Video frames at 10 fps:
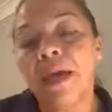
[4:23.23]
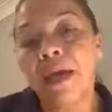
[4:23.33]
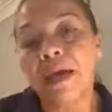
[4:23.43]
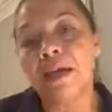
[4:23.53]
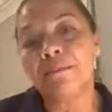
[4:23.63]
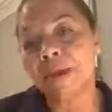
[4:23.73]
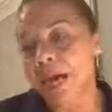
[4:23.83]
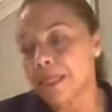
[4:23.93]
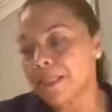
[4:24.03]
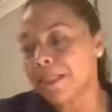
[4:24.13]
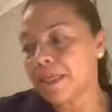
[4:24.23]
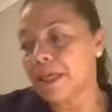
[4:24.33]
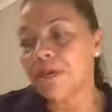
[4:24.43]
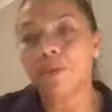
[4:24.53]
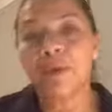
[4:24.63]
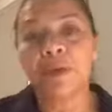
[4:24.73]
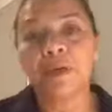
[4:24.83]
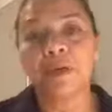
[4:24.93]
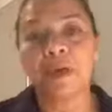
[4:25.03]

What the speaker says: and I work